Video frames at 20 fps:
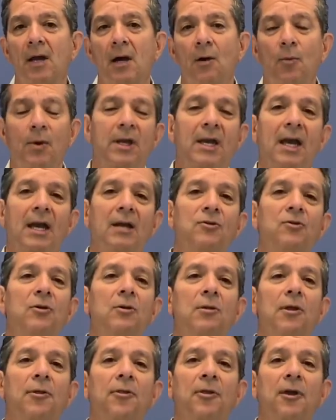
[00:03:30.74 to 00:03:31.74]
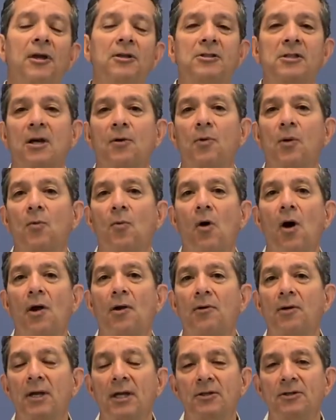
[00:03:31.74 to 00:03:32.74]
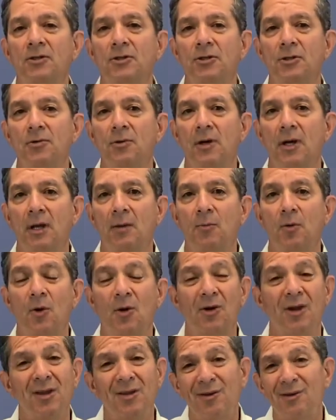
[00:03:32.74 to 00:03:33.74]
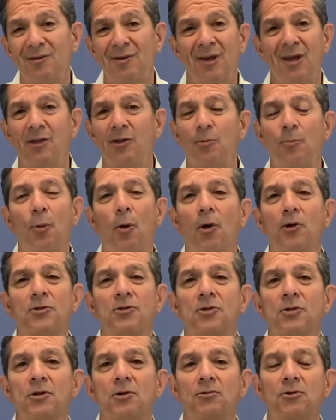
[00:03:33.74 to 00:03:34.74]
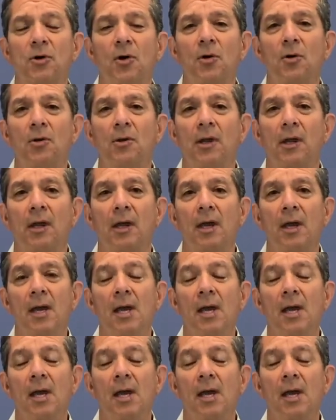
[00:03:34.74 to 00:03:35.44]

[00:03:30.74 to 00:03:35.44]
We can't do the things that we want or need to do anymore, either partially or totally.